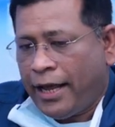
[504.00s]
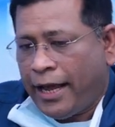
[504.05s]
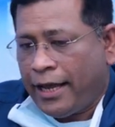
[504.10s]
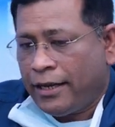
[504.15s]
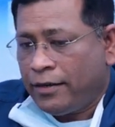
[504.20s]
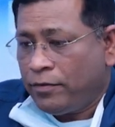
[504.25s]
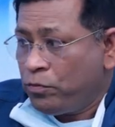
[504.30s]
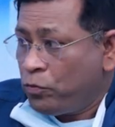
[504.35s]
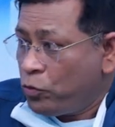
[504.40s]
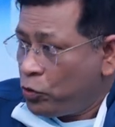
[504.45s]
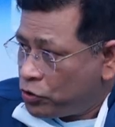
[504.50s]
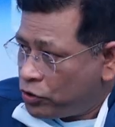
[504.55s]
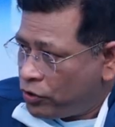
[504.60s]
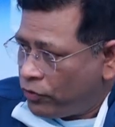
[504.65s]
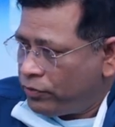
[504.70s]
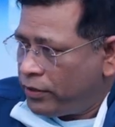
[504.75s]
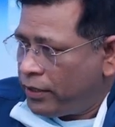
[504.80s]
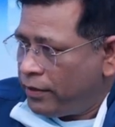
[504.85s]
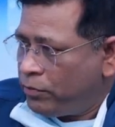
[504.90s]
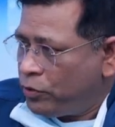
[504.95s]
and most
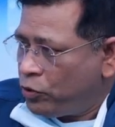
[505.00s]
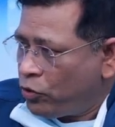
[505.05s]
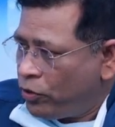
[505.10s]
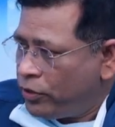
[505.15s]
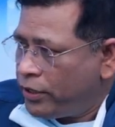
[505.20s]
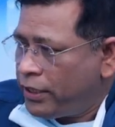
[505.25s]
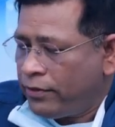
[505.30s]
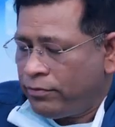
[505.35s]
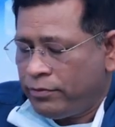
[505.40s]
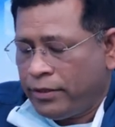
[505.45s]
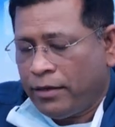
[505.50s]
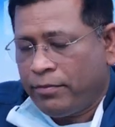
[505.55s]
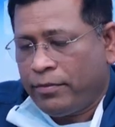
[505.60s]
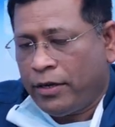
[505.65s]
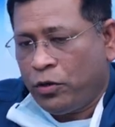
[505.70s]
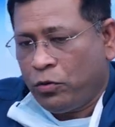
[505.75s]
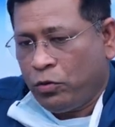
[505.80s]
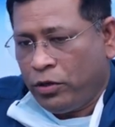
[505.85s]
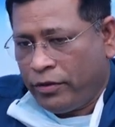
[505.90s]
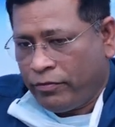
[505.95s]
of them, majority of them,
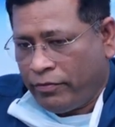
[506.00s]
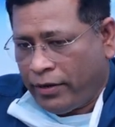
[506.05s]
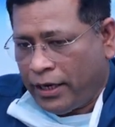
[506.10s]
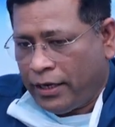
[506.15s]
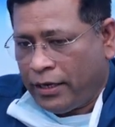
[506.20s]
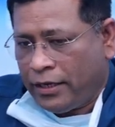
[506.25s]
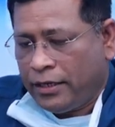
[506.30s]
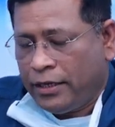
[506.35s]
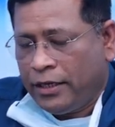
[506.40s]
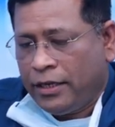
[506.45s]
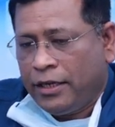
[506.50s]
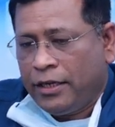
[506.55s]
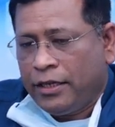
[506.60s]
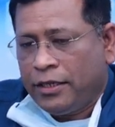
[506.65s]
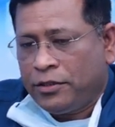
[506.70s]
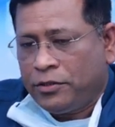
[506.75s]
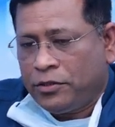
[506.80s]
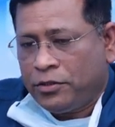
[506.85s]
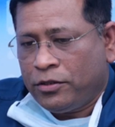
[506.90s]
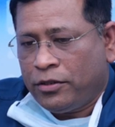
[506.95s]
are doing well.
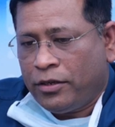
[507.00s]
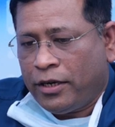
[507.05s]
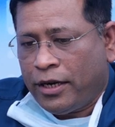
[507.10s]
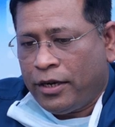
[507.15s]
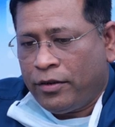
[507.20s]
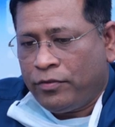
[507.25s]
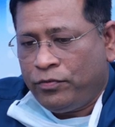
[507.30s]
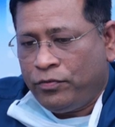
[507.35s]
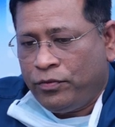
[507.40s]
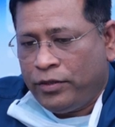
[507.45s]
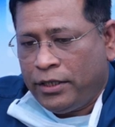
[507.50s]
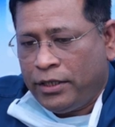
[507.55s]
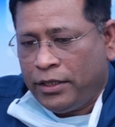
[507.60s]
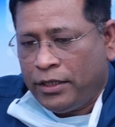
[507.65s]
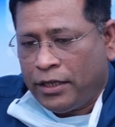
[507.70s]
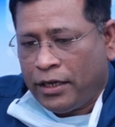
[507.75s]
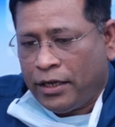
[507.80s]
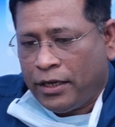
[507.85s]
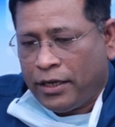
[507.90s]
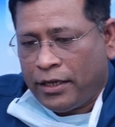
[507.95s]
So,
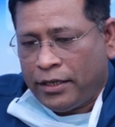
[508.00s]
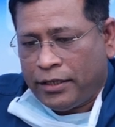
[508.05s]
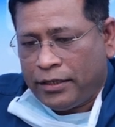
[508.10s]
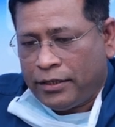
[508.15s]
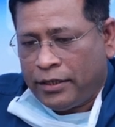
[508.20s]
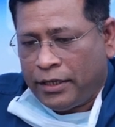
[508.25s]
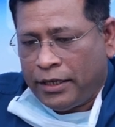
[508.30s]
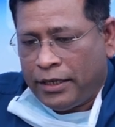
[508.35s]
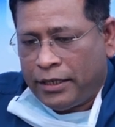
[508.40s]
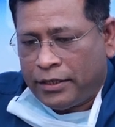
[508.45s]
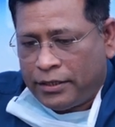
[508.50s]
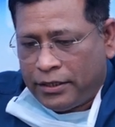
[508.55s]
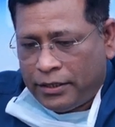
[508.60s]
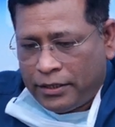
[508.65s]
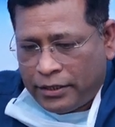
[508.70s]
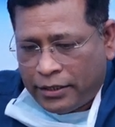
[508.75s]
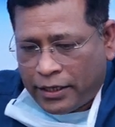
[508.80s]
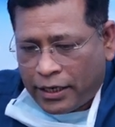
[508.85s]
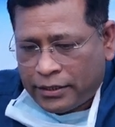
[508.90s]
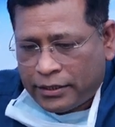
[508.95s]
it
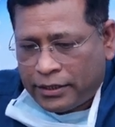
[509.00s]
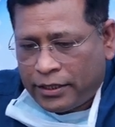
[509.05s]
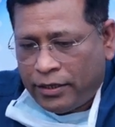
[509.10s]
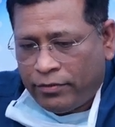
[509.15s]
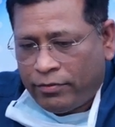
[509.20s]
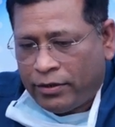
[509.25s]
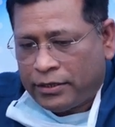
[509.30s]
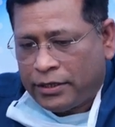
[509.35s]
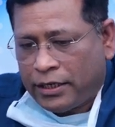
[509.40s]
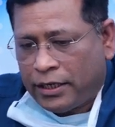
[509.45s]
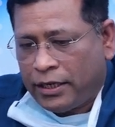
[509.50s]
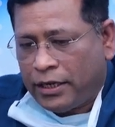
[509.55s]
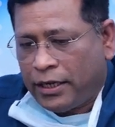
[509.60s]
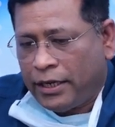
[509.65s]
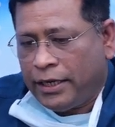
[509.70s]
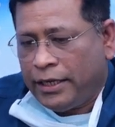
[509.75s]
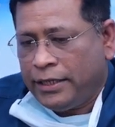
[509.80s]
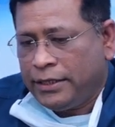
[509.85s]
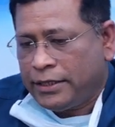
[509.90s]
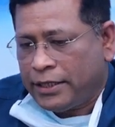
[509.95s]
does give us an
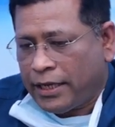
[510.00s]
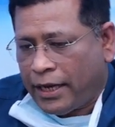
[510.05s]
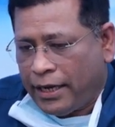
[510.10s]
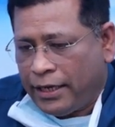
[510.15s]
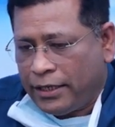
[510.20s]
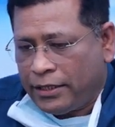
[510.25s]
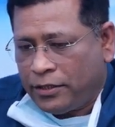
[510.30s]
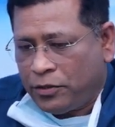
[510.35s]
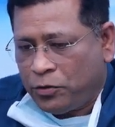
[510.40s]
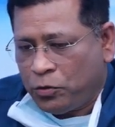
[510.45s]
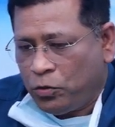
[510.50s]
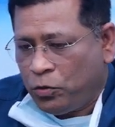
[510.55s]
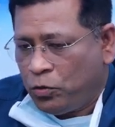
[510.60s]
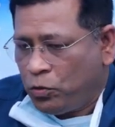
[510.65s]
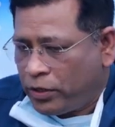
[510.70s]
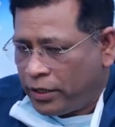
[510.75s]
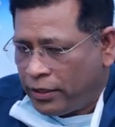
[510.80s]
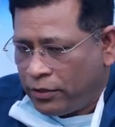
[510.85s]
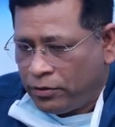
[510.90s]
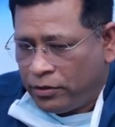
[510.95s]
insight to
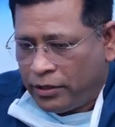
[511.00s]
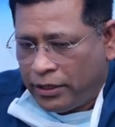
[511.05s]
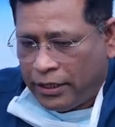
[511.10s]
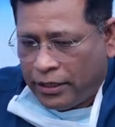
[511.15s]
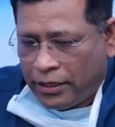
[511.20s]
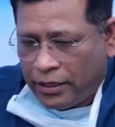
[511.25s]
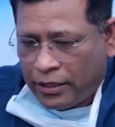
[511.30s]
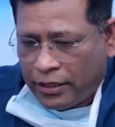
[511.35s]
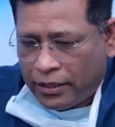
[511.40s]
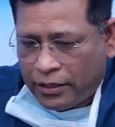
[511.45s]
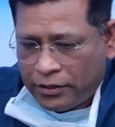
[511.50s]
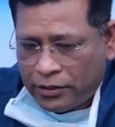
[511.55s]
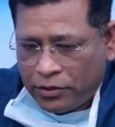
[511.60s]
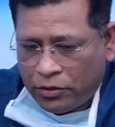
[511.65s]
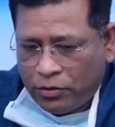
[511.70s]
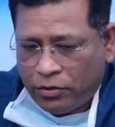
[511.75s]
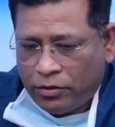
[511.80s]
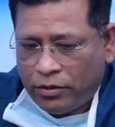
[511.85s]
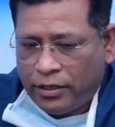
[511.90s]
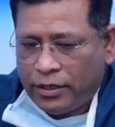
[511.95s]
look into the
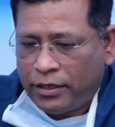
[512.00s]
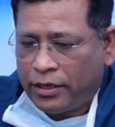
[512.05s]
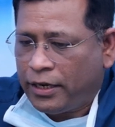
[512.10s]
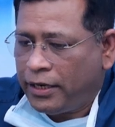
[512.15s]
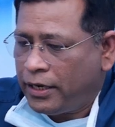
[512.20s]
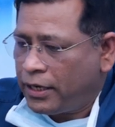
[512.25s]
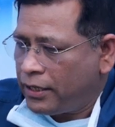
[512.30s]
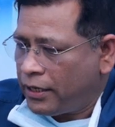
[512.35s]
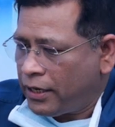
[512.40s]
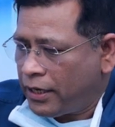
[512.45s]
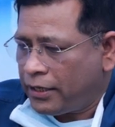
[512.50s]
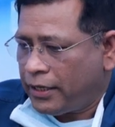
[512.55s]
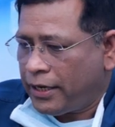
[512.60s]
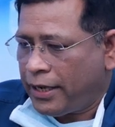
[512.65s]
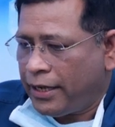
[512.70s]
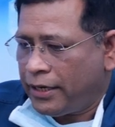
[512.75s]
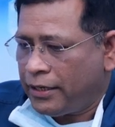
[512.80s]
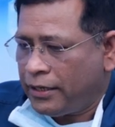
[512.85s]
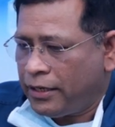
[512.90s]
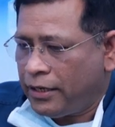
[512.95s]
correct data
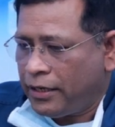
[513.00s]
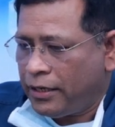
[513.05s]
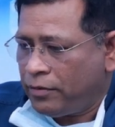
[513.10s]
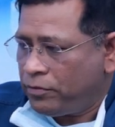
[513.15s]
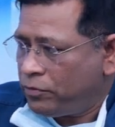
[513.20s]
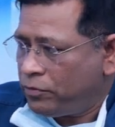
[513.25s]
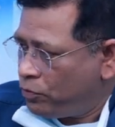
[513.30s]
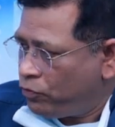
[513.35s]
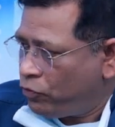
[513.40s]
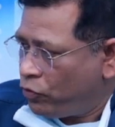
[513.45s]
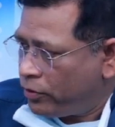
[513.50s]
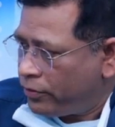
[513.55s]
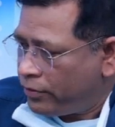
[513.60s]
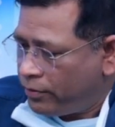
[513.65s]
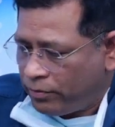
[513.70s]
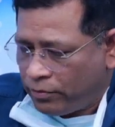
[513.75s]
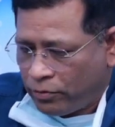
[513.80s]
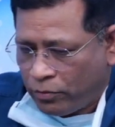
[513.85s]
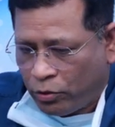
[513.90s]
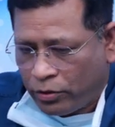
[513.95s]
and for
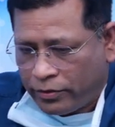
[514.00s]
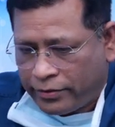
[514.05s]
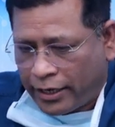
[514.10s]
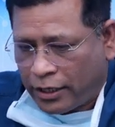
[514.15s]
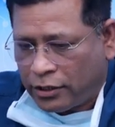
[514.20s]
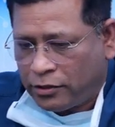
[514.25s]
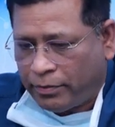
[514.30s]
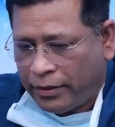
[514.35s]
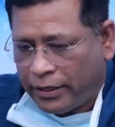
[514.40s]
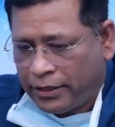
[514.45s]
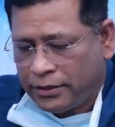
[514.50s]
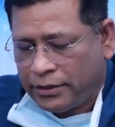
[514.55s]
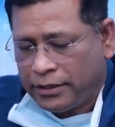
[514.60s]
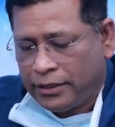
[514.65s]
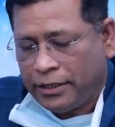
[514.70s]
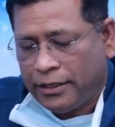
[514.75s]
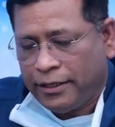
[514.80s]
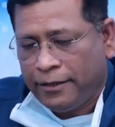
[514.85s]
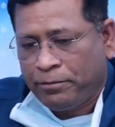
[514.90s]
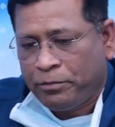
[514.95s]
more
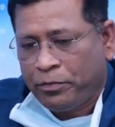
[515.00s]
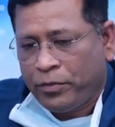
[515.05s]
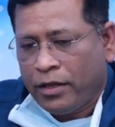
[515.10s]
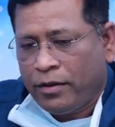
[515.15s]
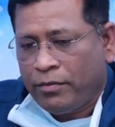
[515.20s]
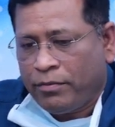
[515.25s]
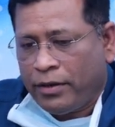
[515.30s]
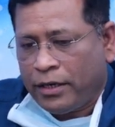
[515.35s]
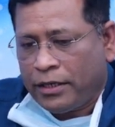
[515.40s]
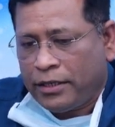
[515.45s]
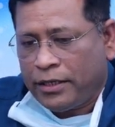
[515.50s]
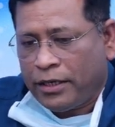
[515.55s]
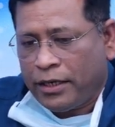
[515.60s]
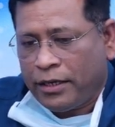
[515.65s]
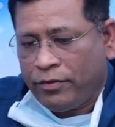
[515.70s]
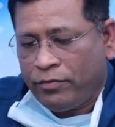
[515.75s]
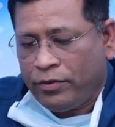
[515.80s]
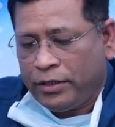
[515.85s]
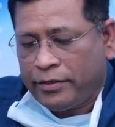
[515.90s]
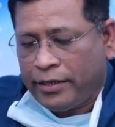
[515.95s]
transparency. But
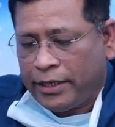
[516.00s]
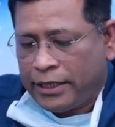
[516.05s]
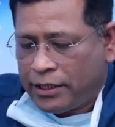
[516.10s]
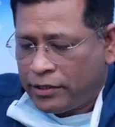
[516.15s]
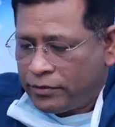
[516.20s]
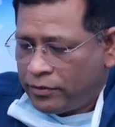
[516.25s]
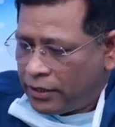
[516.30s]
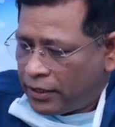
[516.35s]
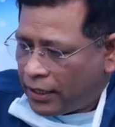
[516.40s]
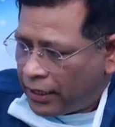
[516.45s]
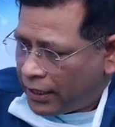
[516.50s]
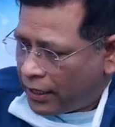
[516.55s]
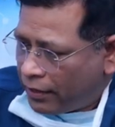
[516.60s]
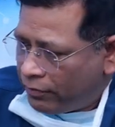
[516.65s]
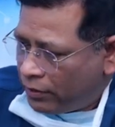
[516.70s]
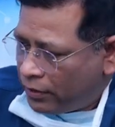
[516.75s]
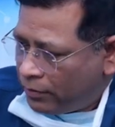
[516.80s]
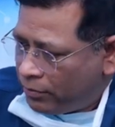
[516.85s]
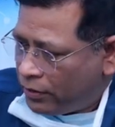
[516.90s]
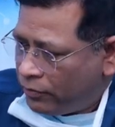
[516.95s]
with registry data
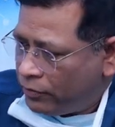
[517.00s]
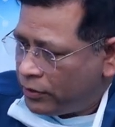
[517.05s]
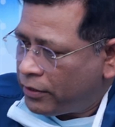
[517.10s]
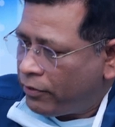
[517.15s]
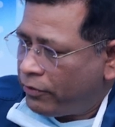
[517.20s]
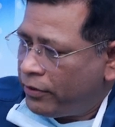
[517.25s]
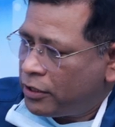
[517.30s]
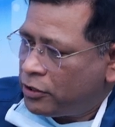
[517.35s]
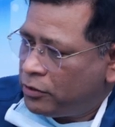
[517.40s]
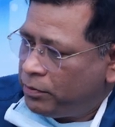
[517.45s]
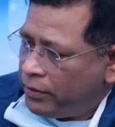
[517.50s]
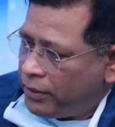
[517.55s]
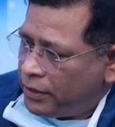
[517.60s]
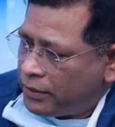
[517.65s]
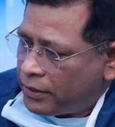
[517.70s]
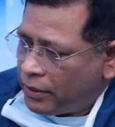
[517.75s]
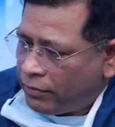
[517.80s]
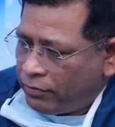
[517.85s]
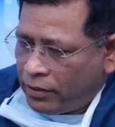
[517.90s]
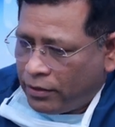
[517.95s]
available, with our
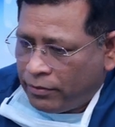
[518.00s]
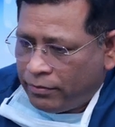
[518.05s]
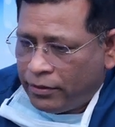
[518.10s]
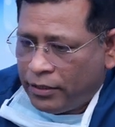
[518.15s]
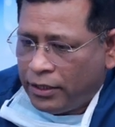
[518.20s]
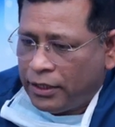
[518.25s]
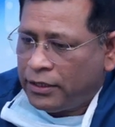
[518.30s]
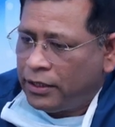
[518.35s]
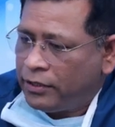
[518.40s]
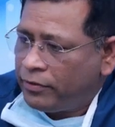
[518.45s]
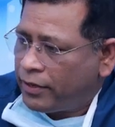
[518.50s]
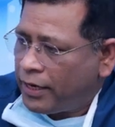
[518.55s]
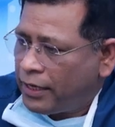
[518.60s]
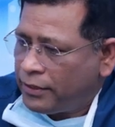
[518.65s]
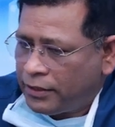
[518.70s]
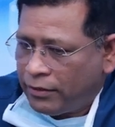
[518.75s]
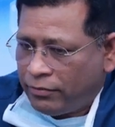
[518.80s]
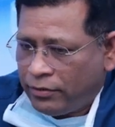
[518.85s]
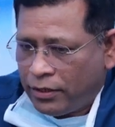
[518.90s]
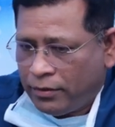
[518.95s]
experience available, other
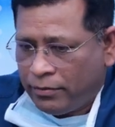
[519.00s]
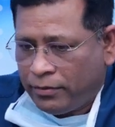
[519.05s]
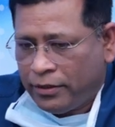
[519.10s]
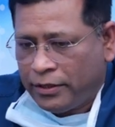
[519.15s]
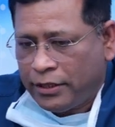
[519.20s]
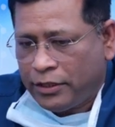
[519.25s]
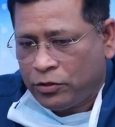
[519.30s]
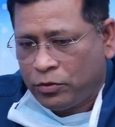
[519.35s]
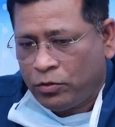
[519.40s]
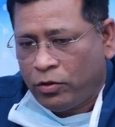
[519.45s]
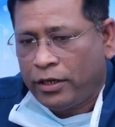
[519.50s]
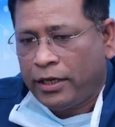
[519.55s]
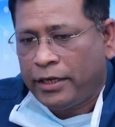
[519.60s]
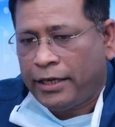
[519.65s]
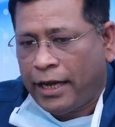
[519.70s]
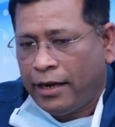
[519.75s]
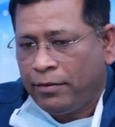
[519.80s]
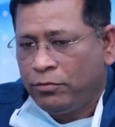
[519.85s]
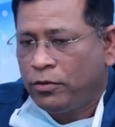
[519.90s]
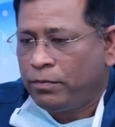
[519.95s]
trials available, it is not a
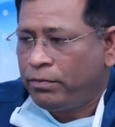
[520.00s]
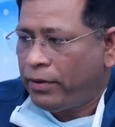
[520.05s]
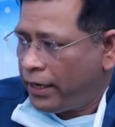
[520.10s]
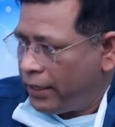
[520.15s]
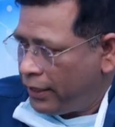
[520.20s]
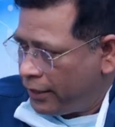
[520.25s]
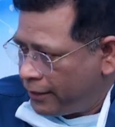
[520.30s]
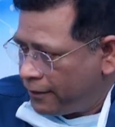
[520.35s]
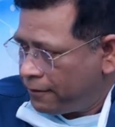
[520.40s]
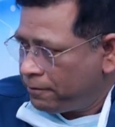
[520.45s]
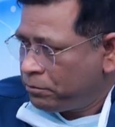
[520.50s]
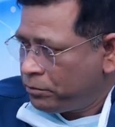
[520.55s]
time to panic.